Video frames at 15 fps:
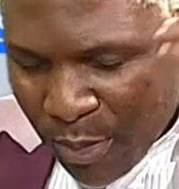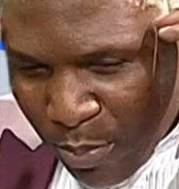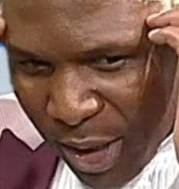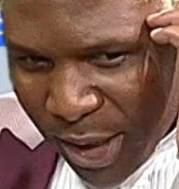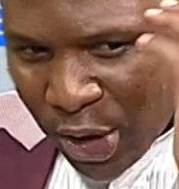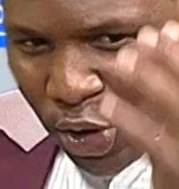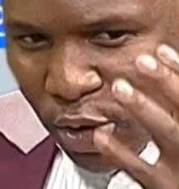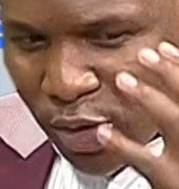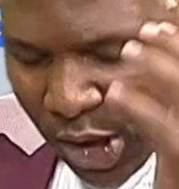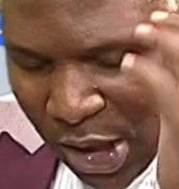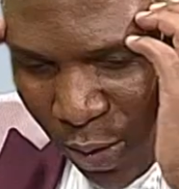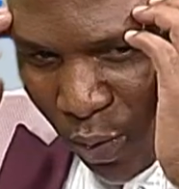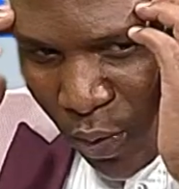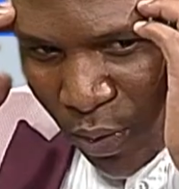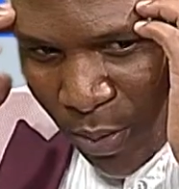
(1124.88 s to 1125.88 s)
made you
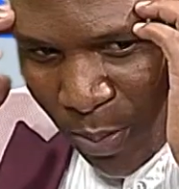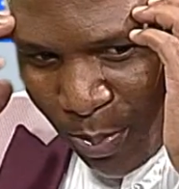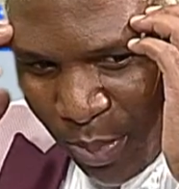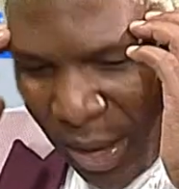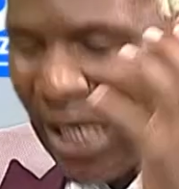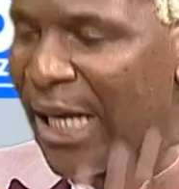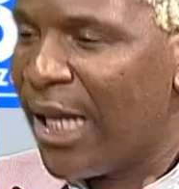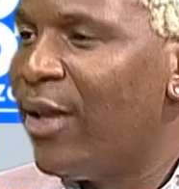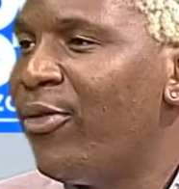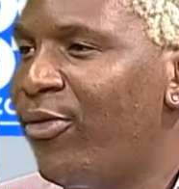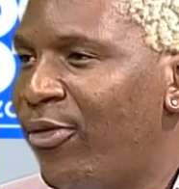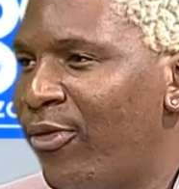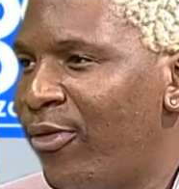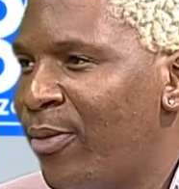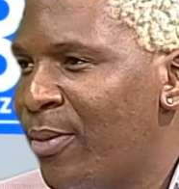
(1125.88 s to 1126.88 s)
still believe?
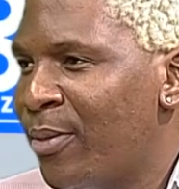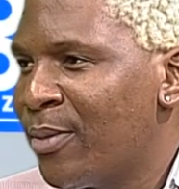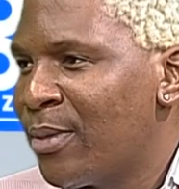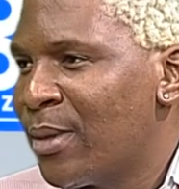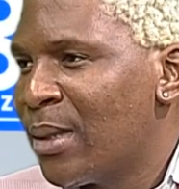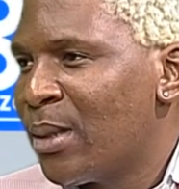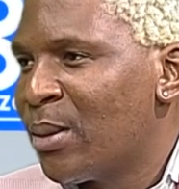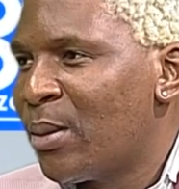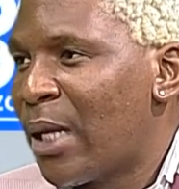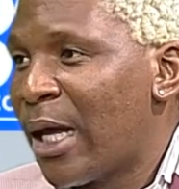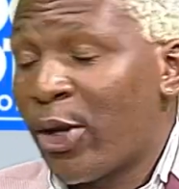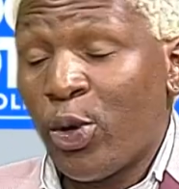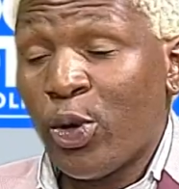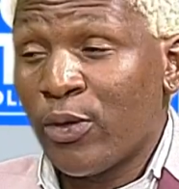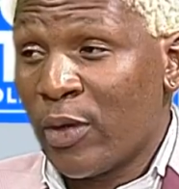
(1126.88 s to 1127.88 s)

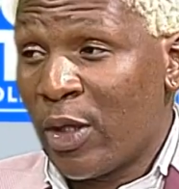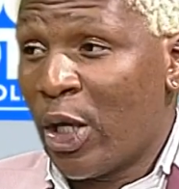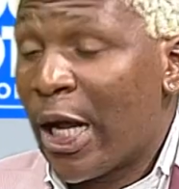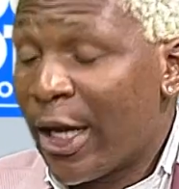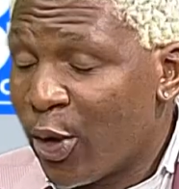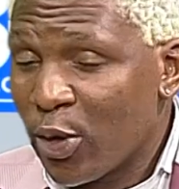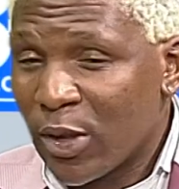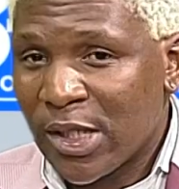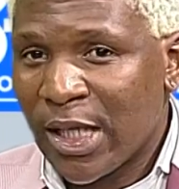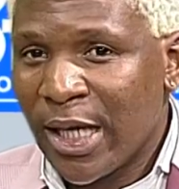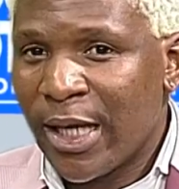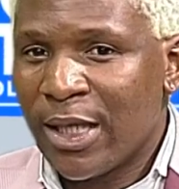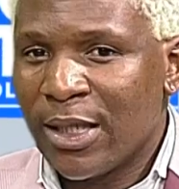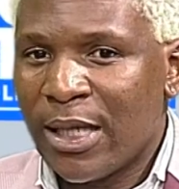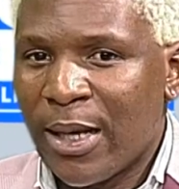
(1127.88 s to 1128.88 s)
Like you
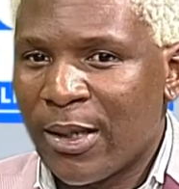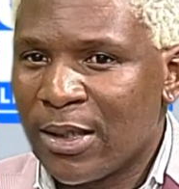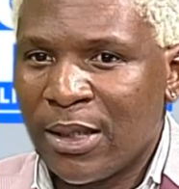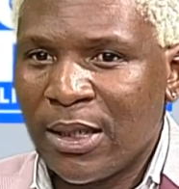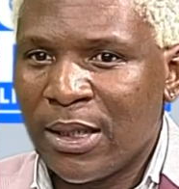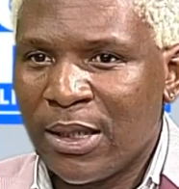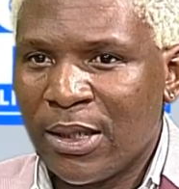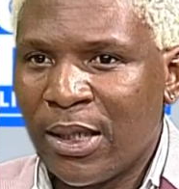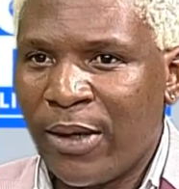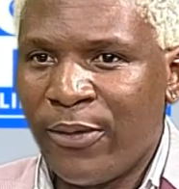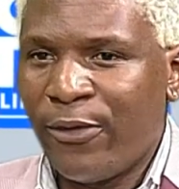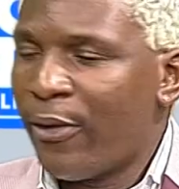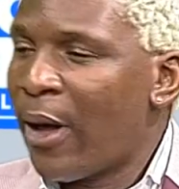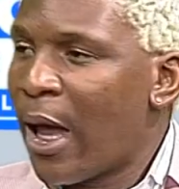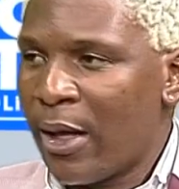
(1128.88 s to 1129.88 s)
said that
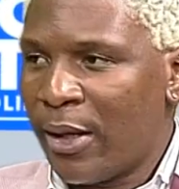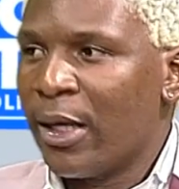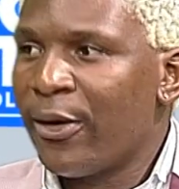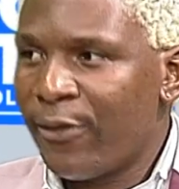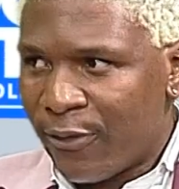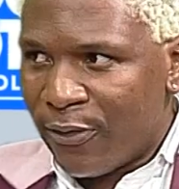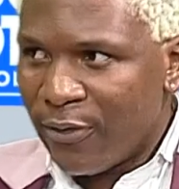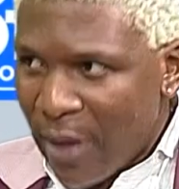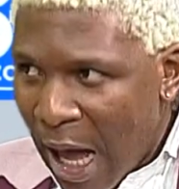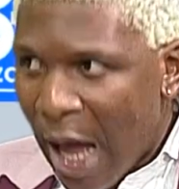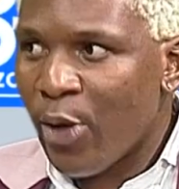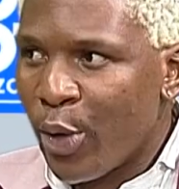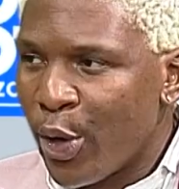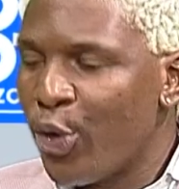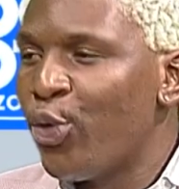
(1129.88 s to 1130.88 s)
if I
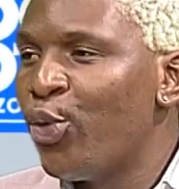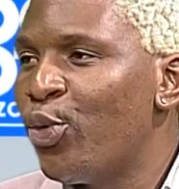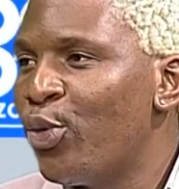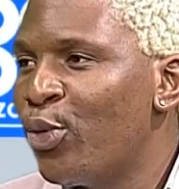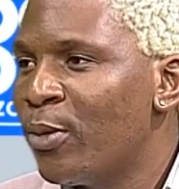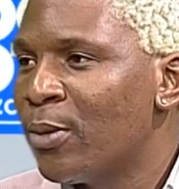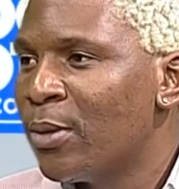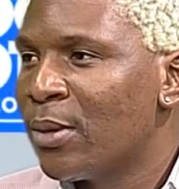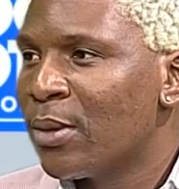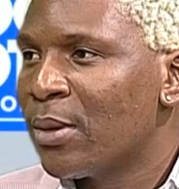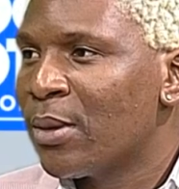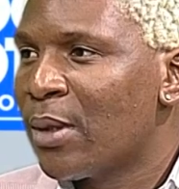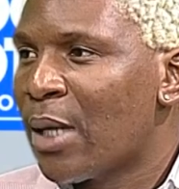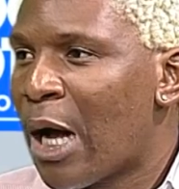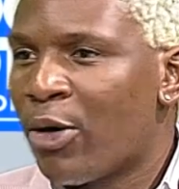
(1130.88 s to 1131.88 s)
were you,
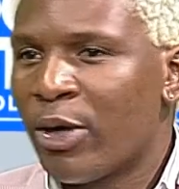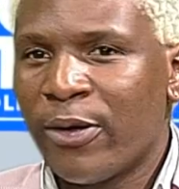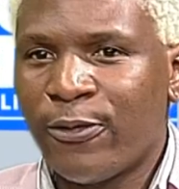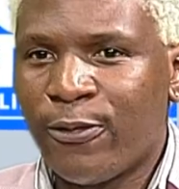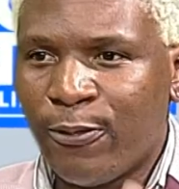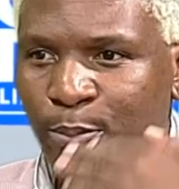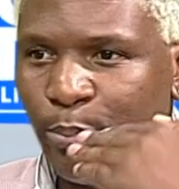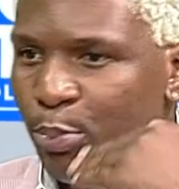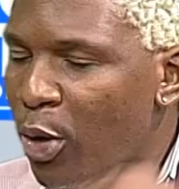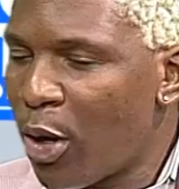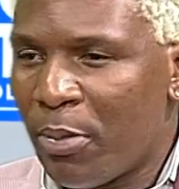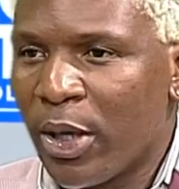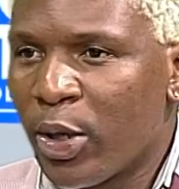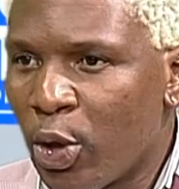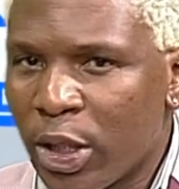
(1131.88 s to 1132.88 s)
I would have
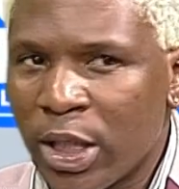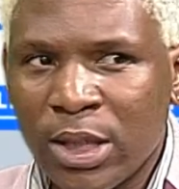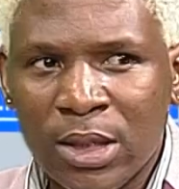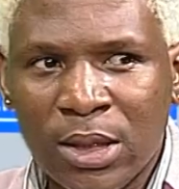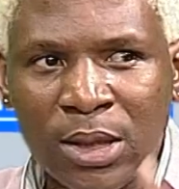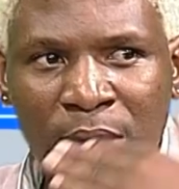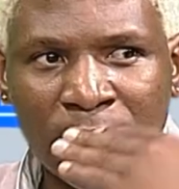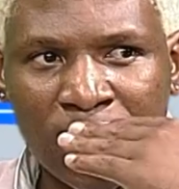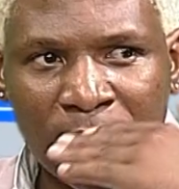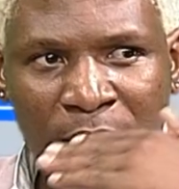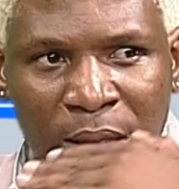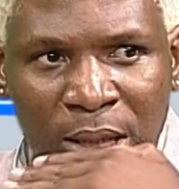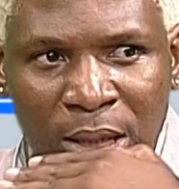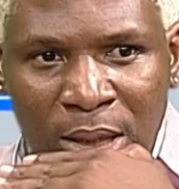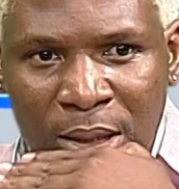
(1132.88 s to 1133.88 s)
probably gotten
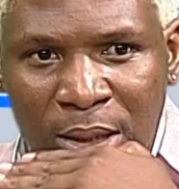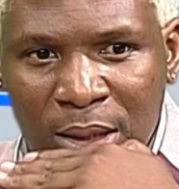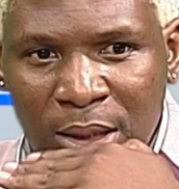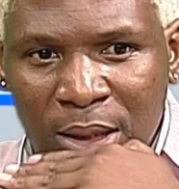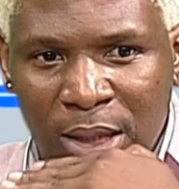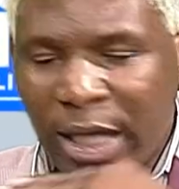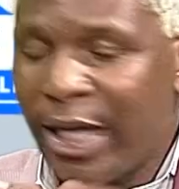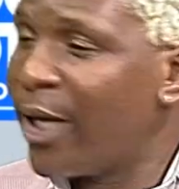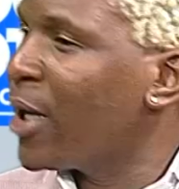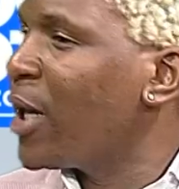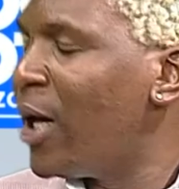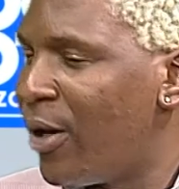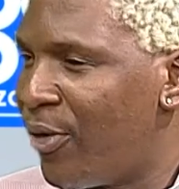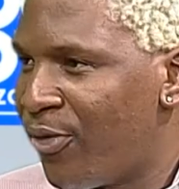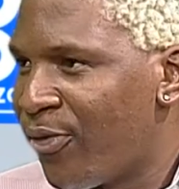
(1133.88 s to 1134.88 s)
in a
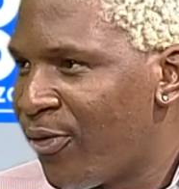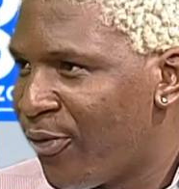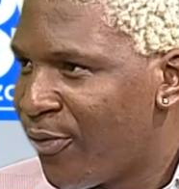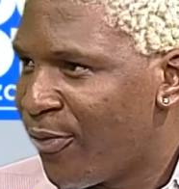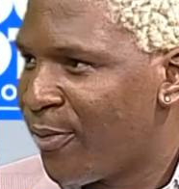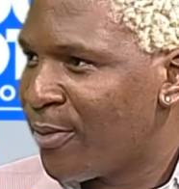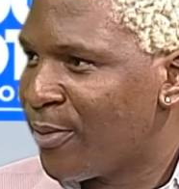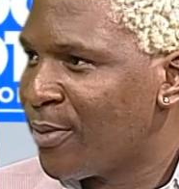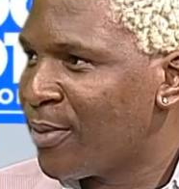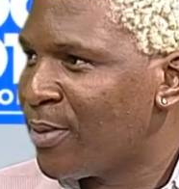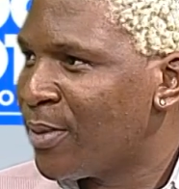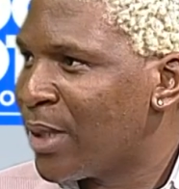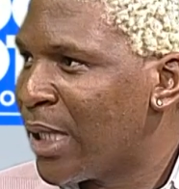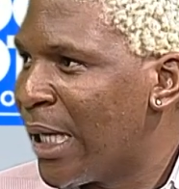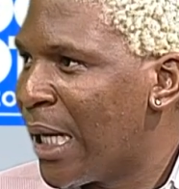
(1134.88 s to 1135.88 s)
curve.
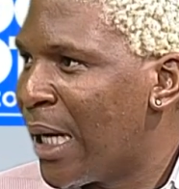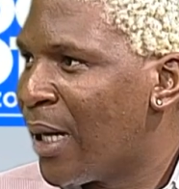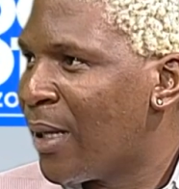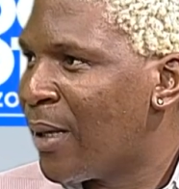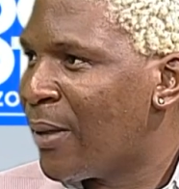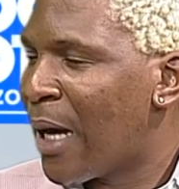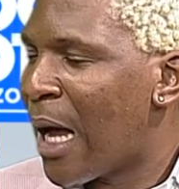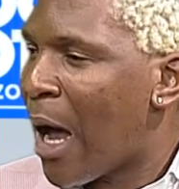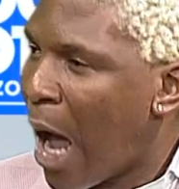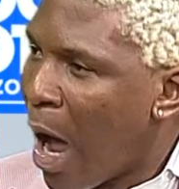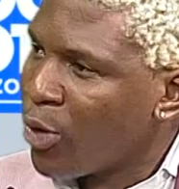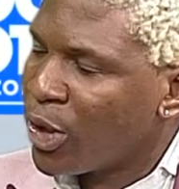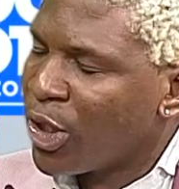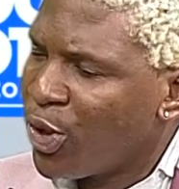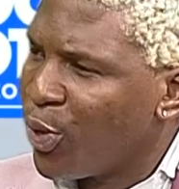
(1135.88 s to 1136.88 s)
How
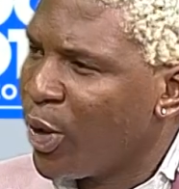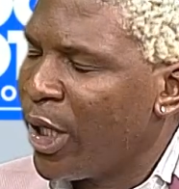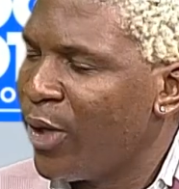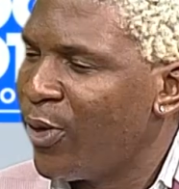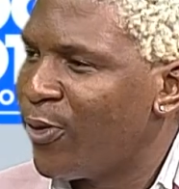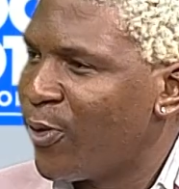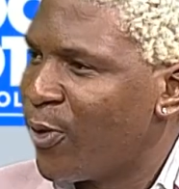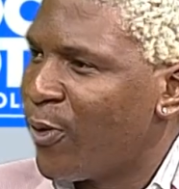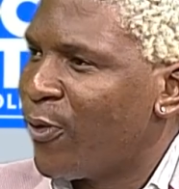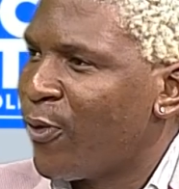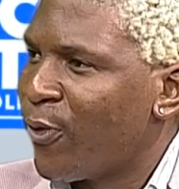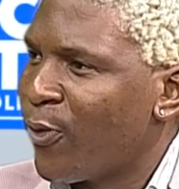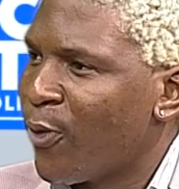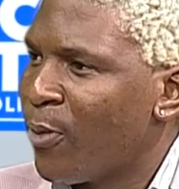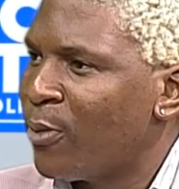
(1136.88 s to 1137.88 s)
did you heal
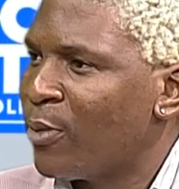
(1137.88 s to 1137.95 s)
from